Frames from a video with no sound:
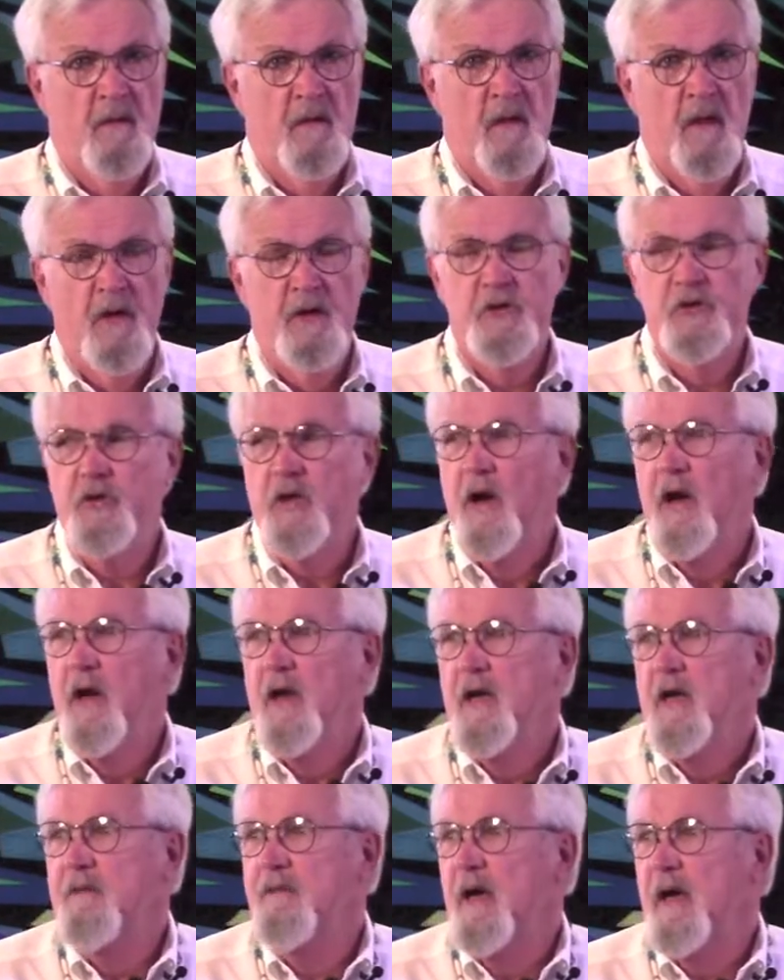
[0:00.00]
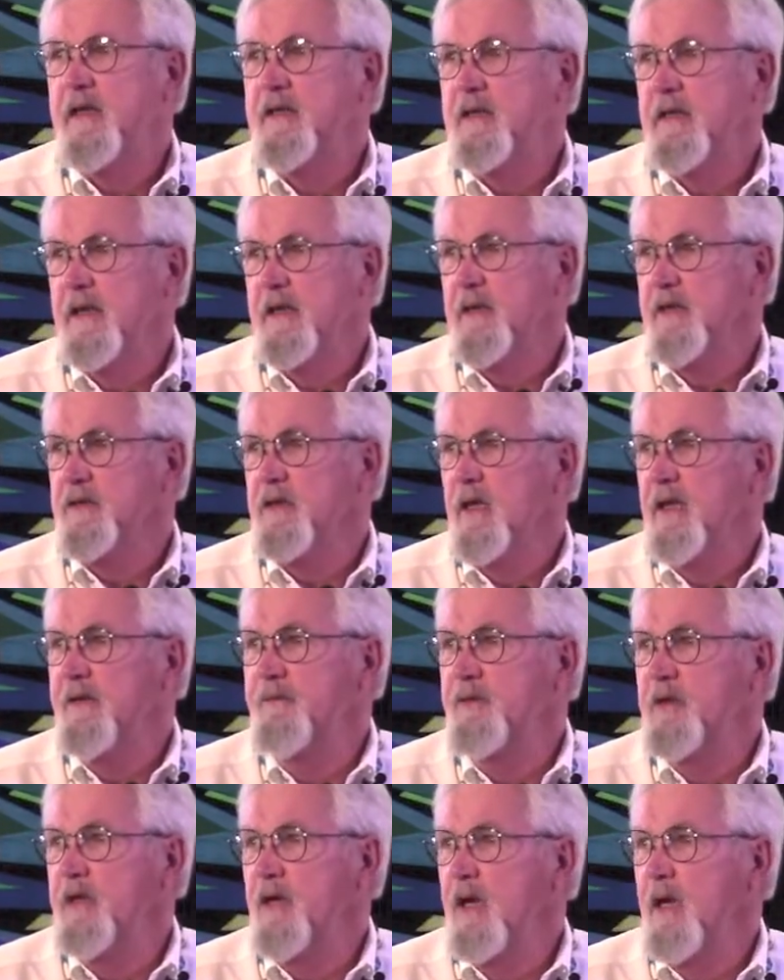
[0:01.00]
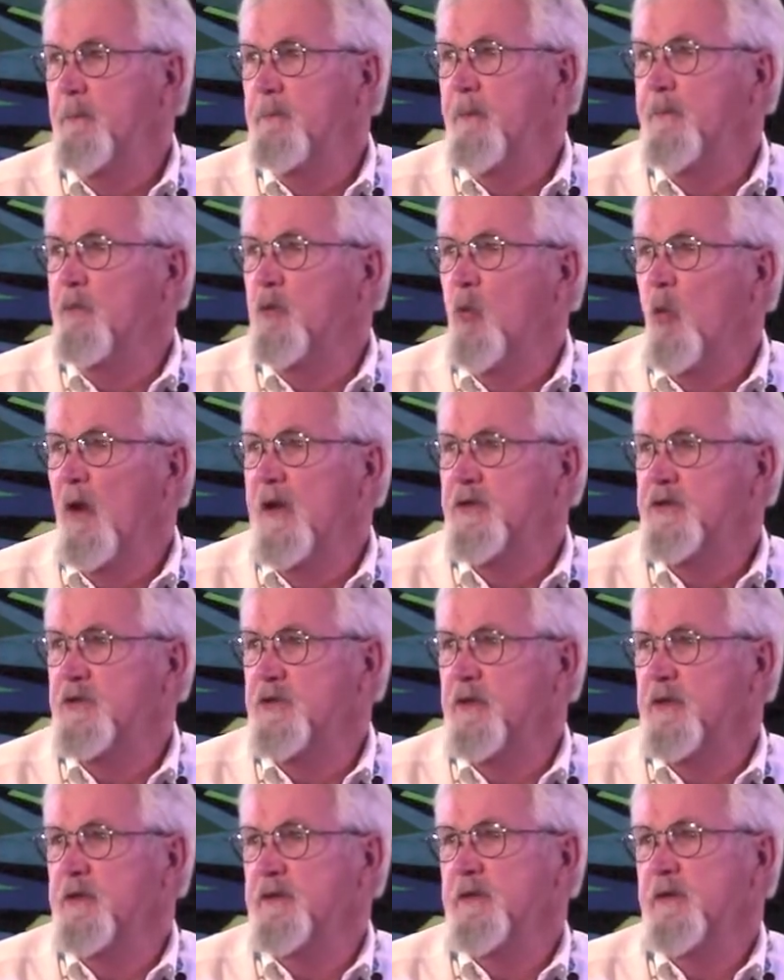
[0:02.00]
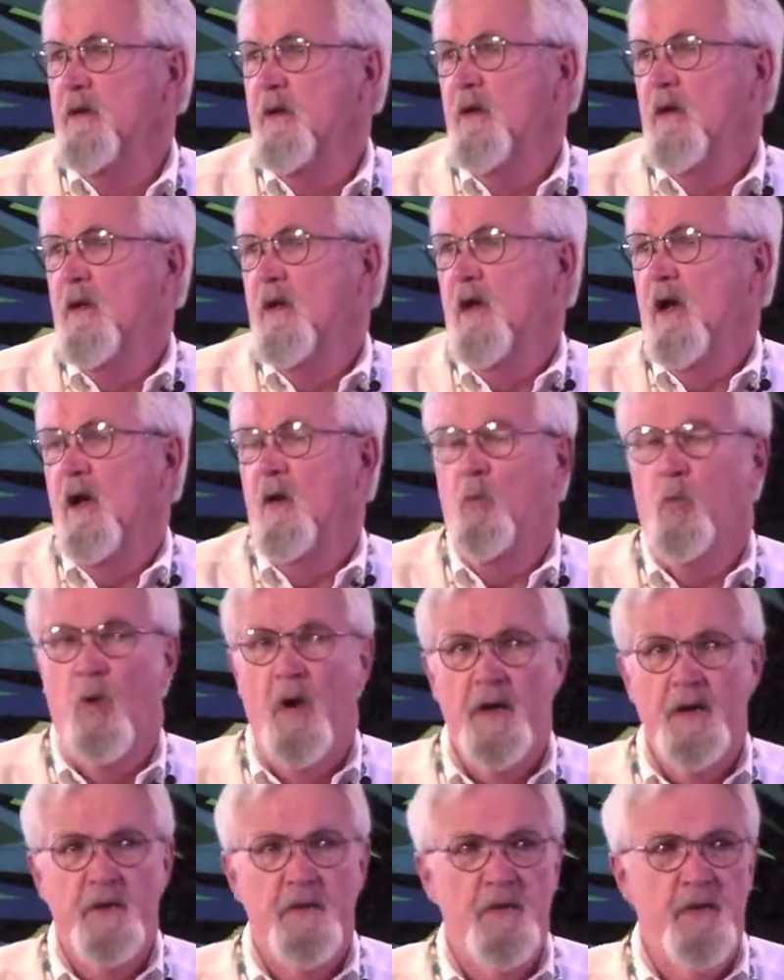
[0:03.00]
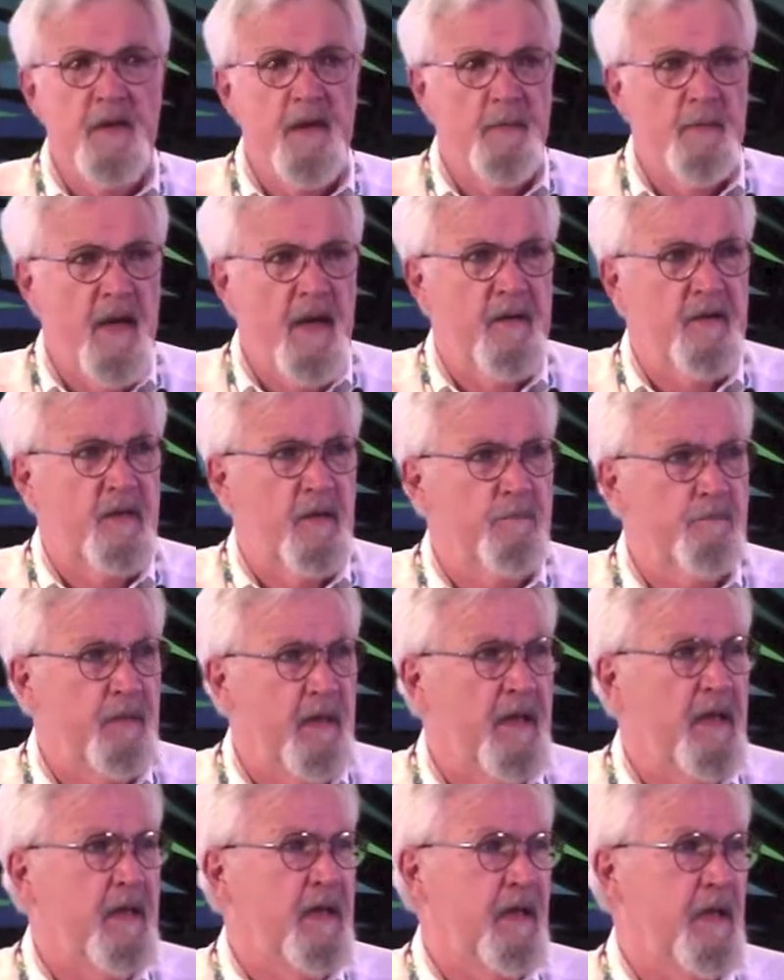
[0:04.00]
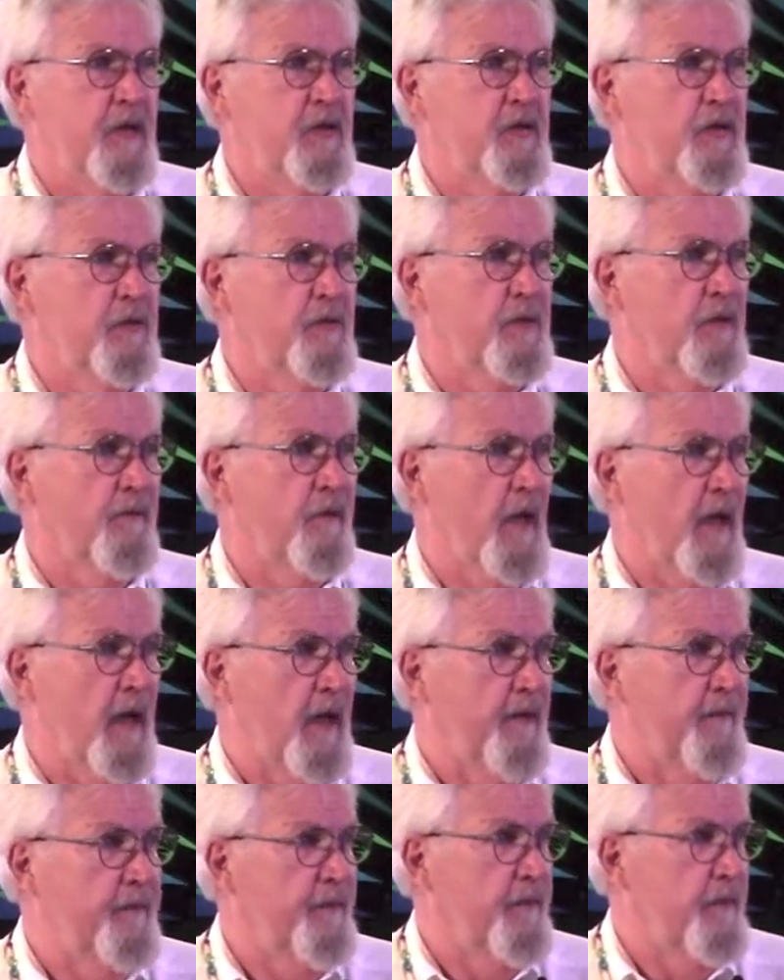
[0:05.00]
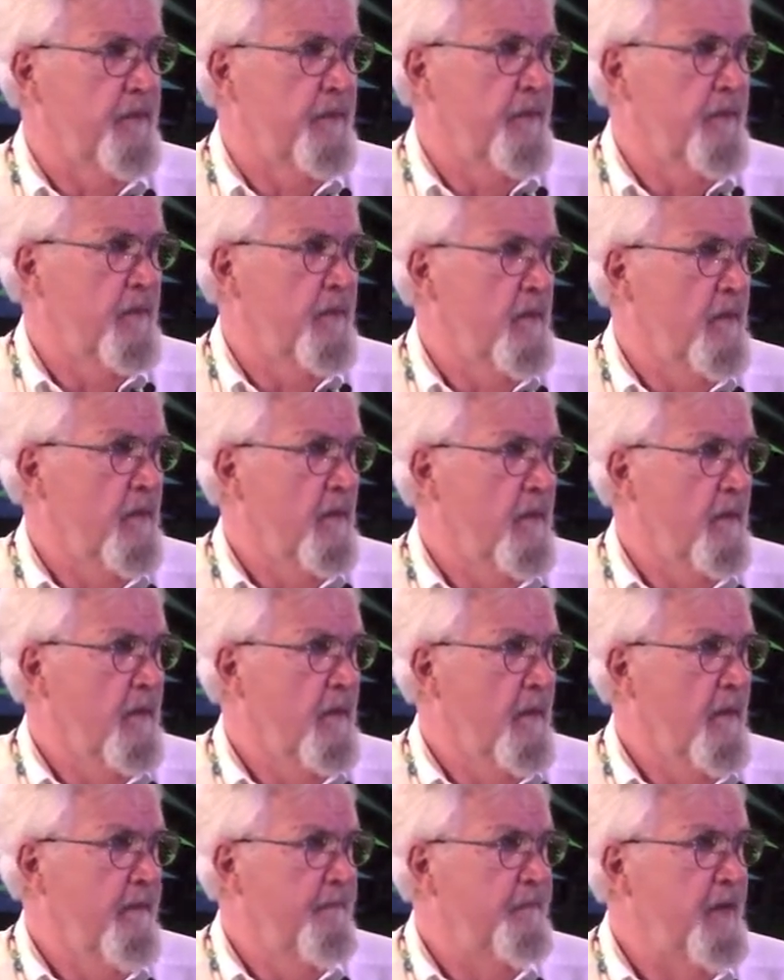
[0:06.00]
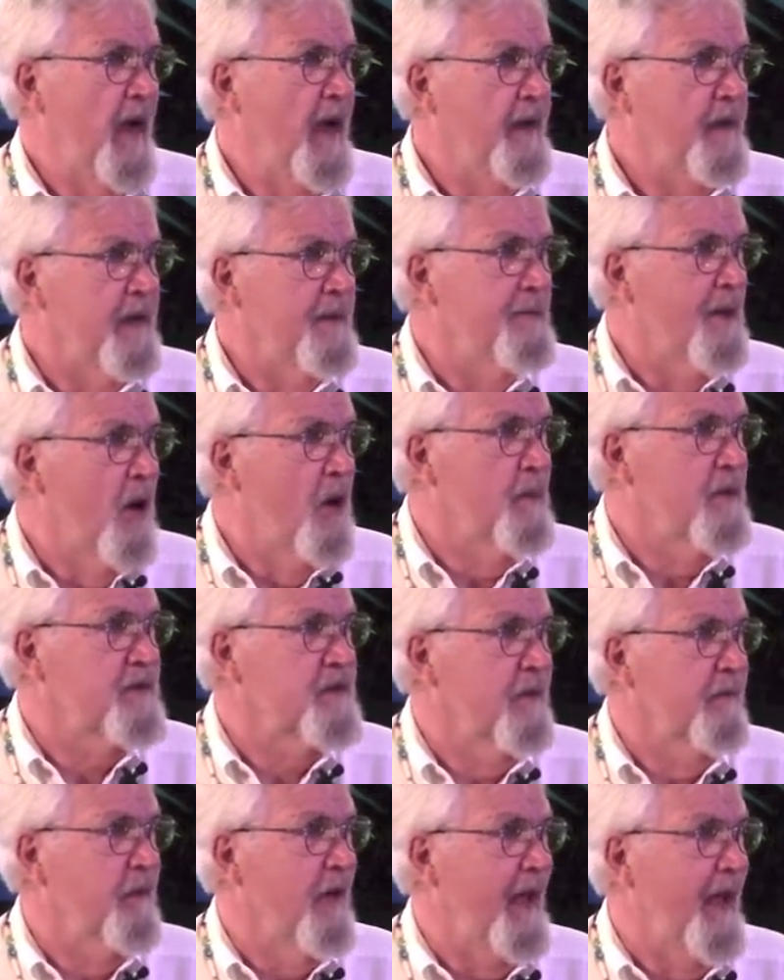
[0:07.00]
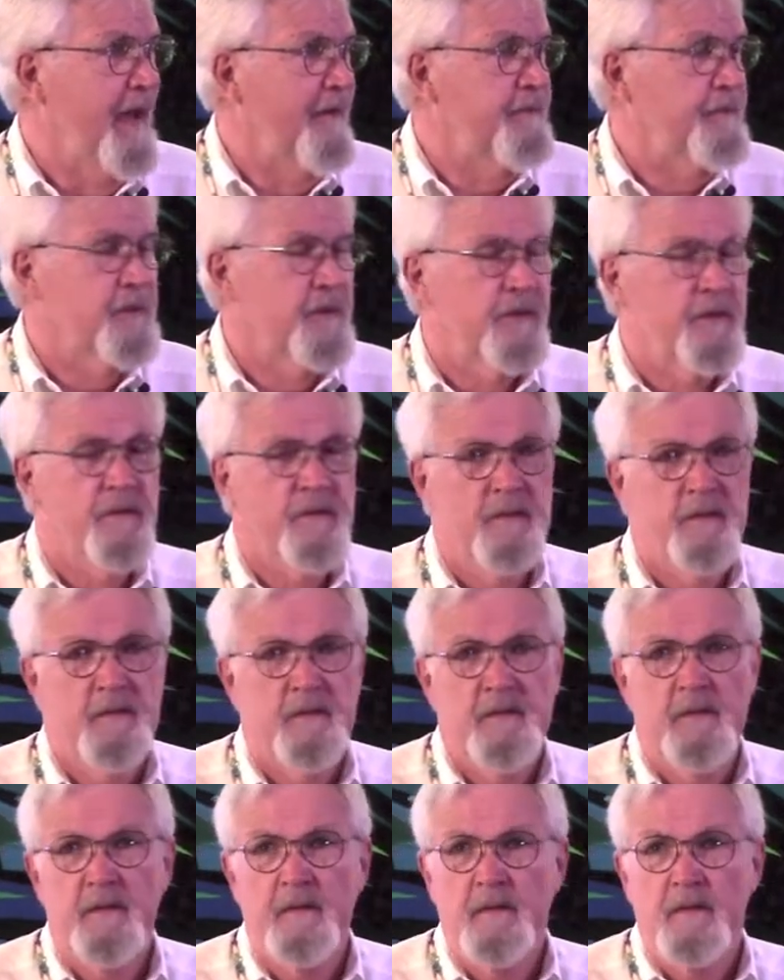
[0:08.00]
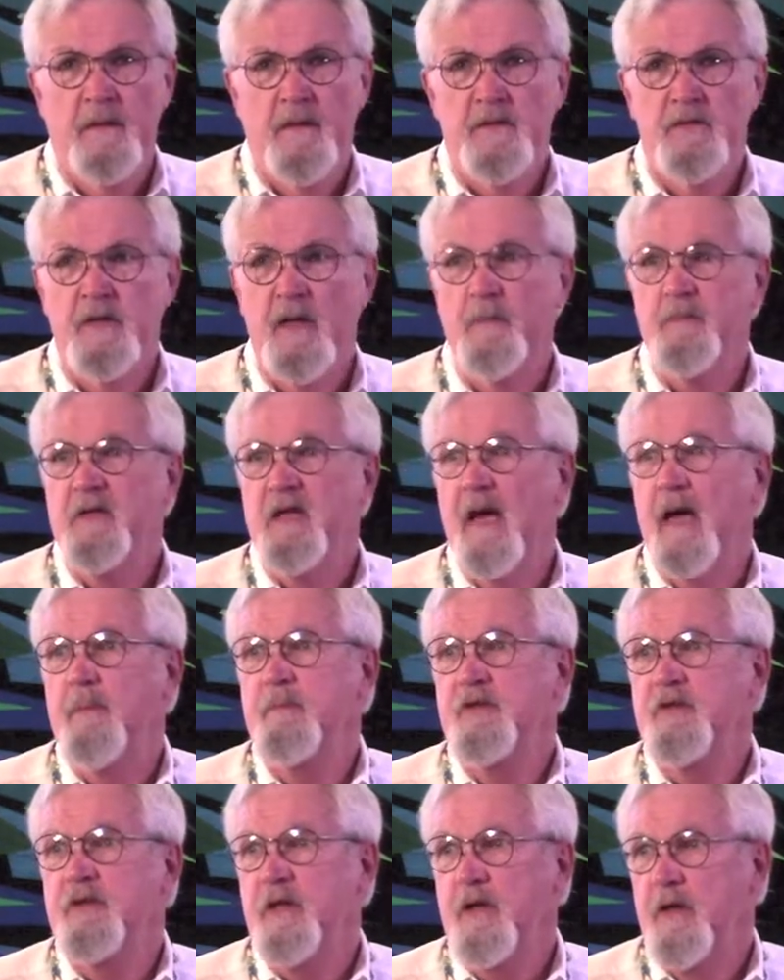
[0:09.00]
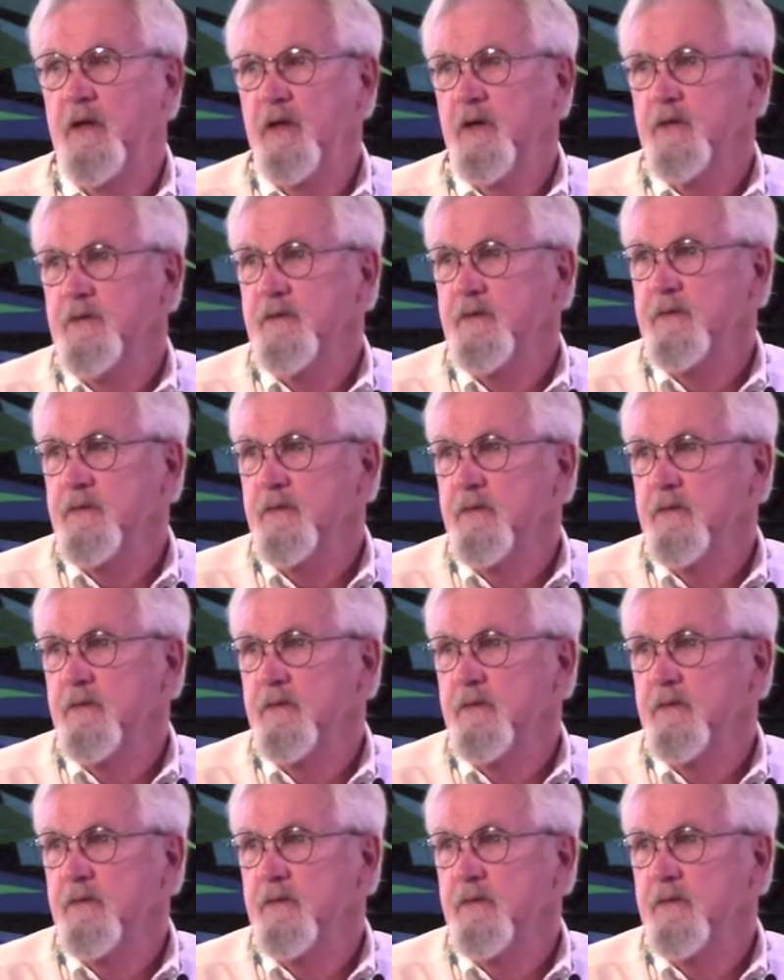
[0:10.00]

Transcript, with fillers: a sharing of ideas, a lifting up of questions, a wondering about the big issues of life, finding moments of laughter, sometimes tears,